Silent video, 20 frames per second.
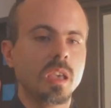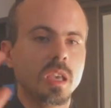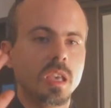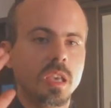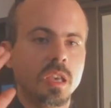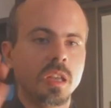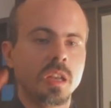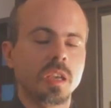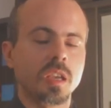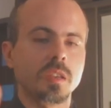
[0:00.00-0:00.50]

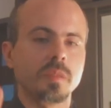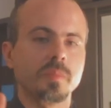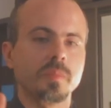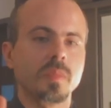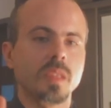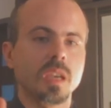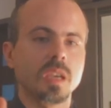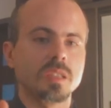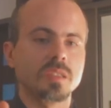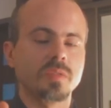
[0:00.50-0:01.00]
Hearing
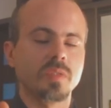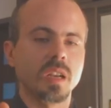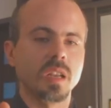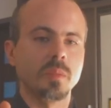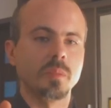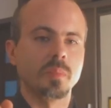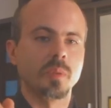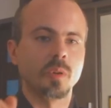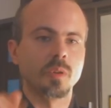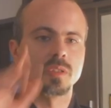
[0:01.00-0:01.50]
is very
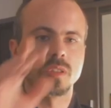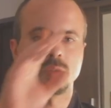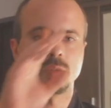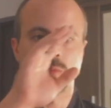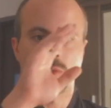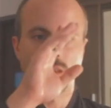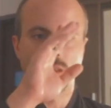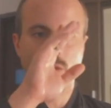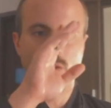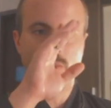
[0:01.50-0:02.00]
important.
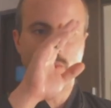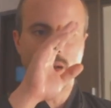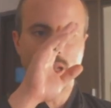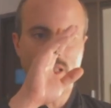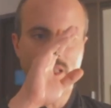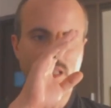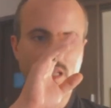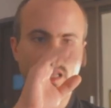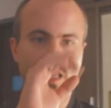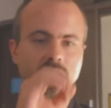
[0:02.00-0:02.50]
When your
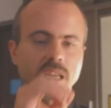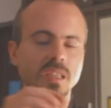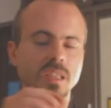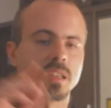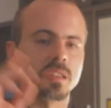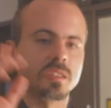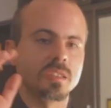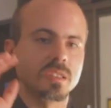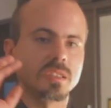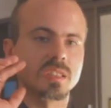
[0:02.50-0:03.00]
mental
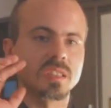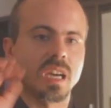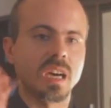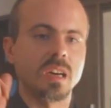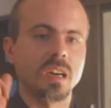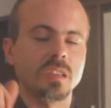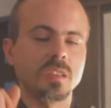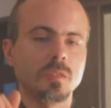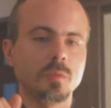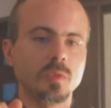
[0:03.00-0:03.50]
energy is
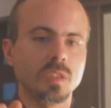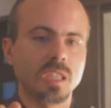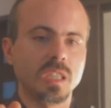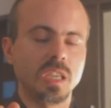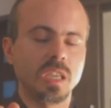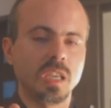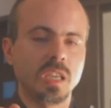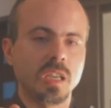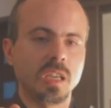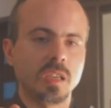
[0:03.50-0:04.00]
tied with
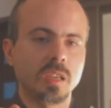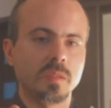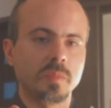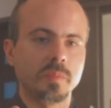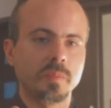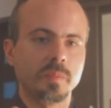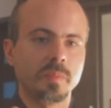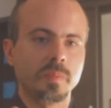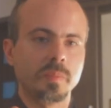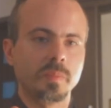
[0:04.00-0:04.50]
hearing,
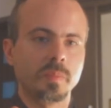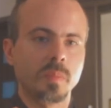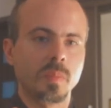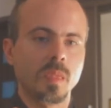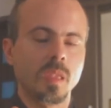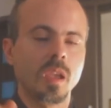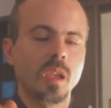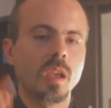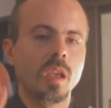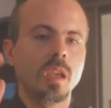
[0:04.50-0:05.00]

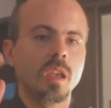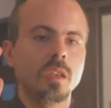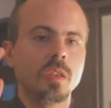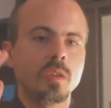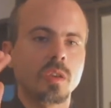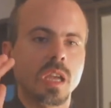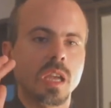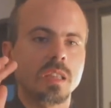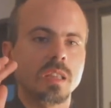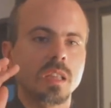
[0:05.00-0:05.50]

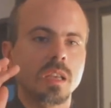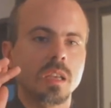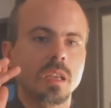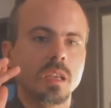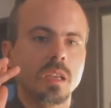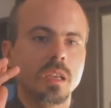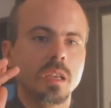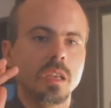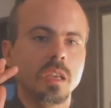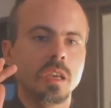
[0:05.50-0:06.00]
you can
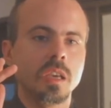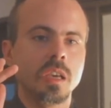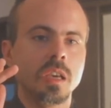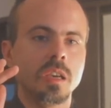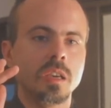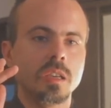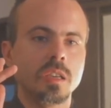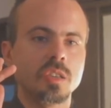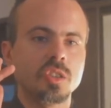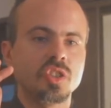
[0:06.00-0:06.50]

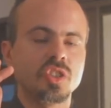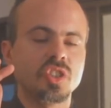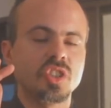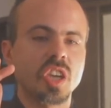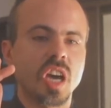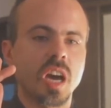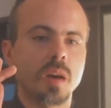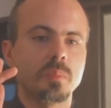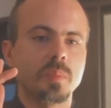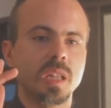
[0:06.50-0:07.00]
hear
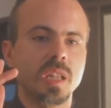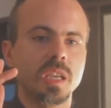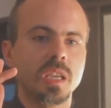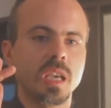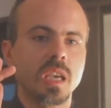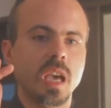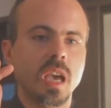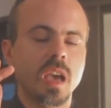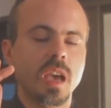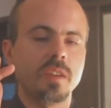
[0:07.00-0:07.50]

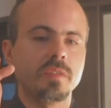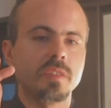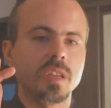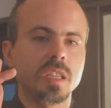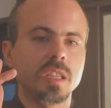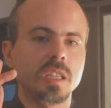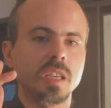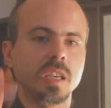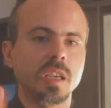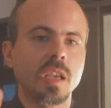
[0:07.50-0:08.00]
sharply
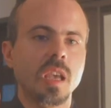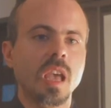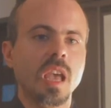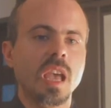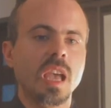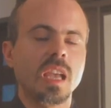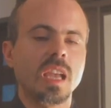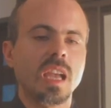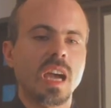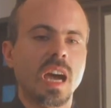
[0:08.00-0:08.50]
everything,
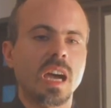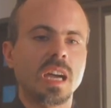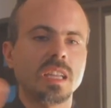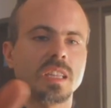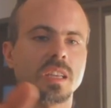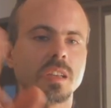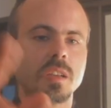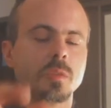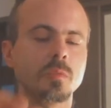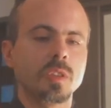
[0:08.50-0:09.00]

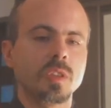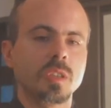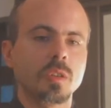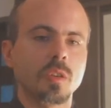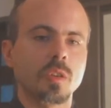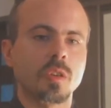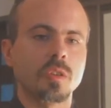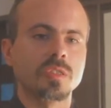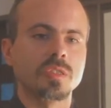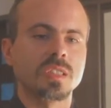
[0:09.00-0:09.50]
gathering with
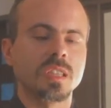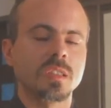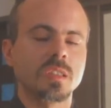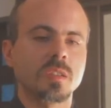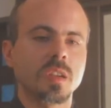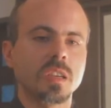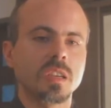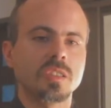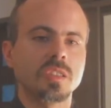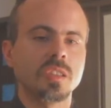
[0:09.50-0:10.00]
your
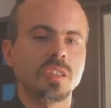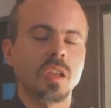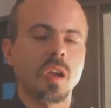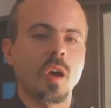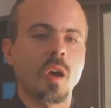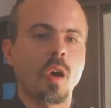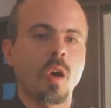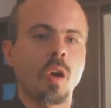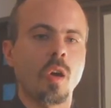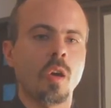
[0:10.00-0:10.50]
concentration
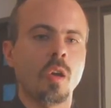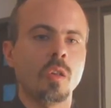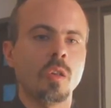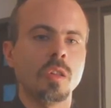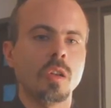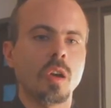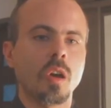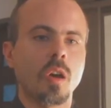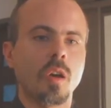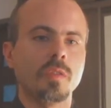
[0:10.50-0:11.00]

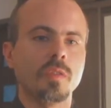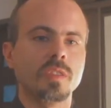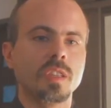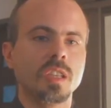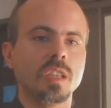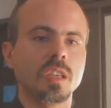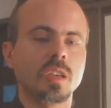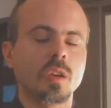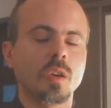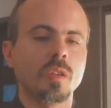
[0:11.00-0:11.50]
all of
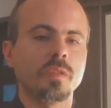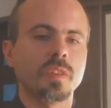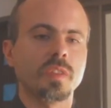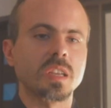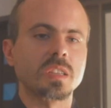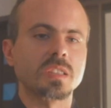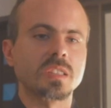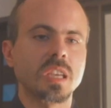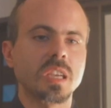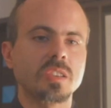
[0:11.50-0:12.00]
the
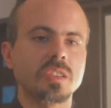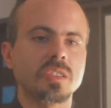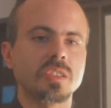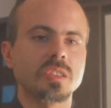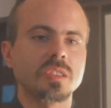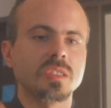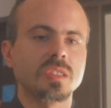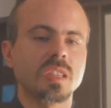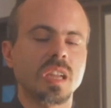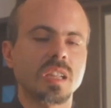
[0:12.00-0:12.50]

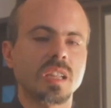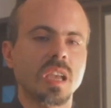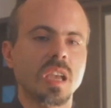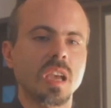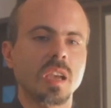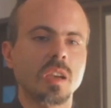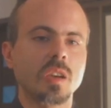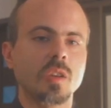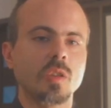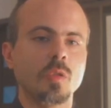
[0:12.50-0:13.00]
conversations that
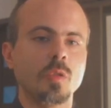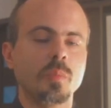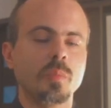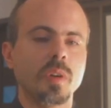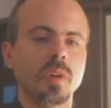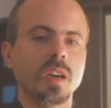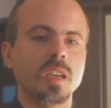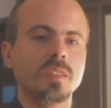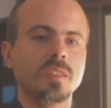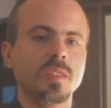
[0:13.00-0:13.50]
a group,
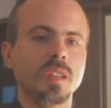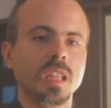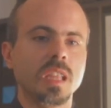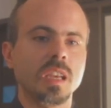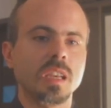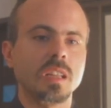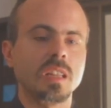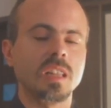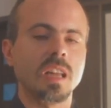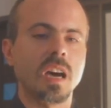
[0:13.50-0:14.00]
even
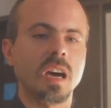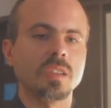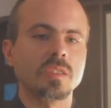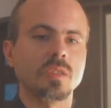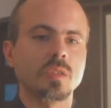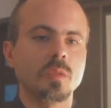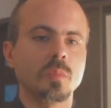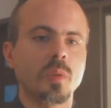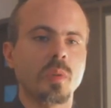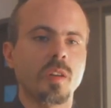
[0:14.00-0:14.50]
a
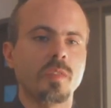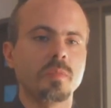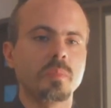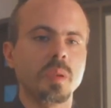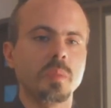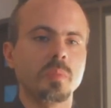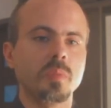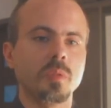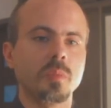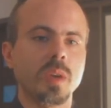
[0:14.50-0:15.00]
large group of
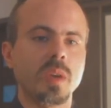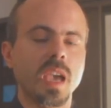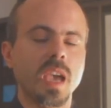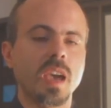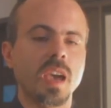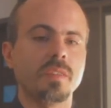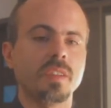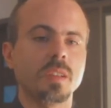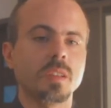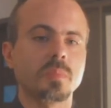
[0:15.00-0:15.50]
people may
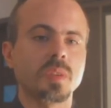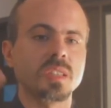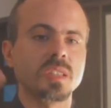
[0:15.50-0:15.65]
have, and